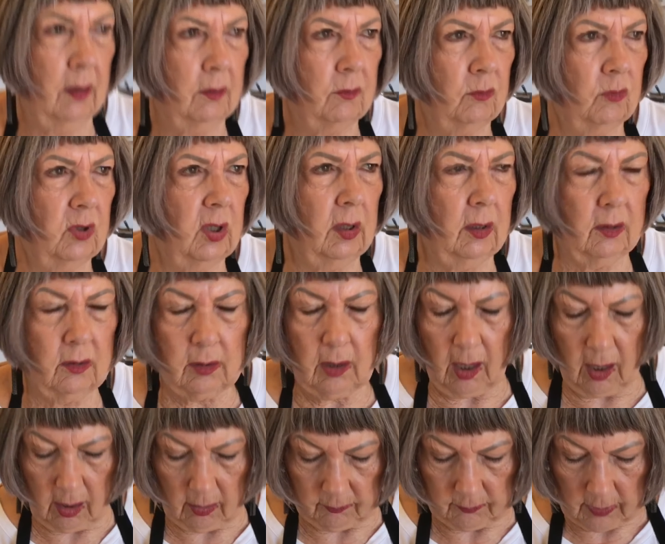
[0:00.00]
chill it
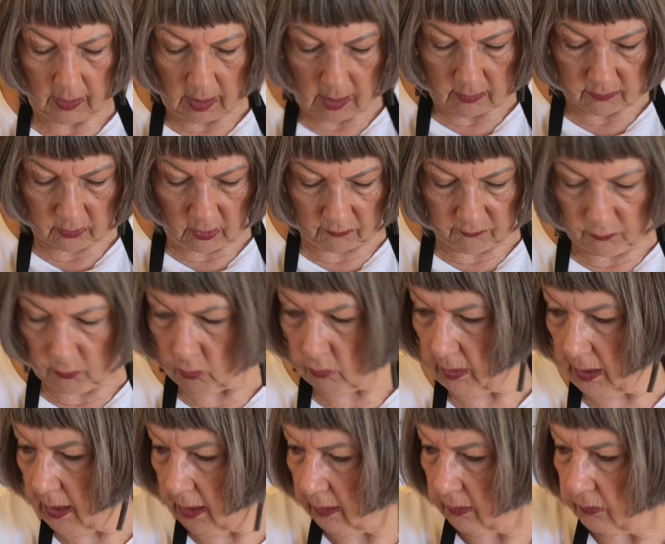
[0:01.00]
down. So 4
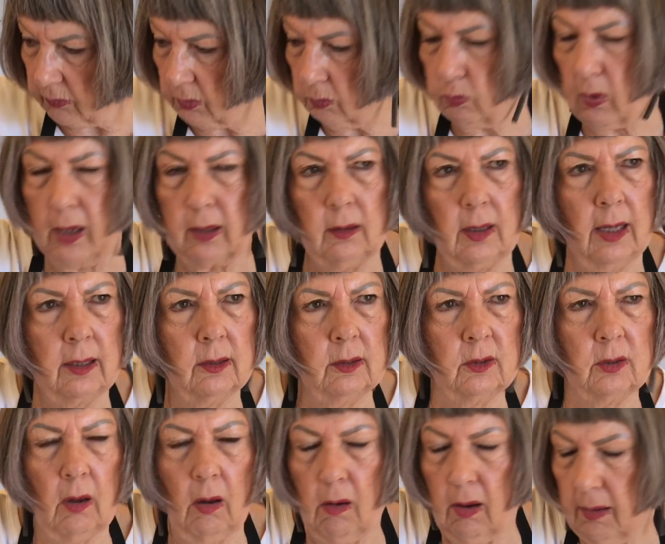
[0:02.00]
eggs, 1 at a
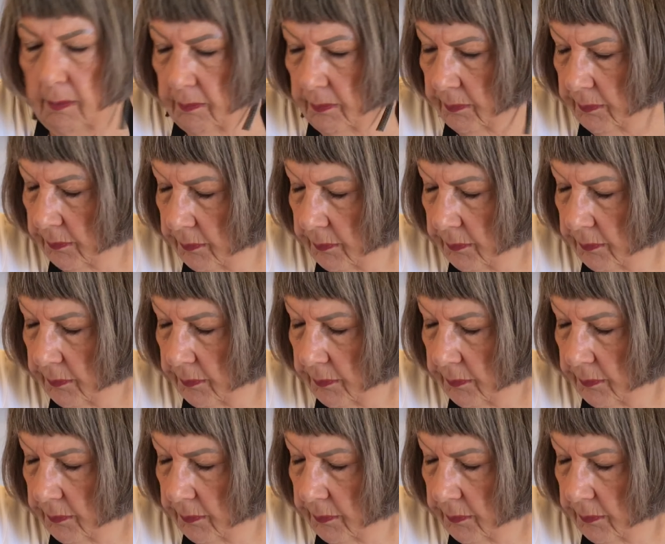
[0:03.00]
time.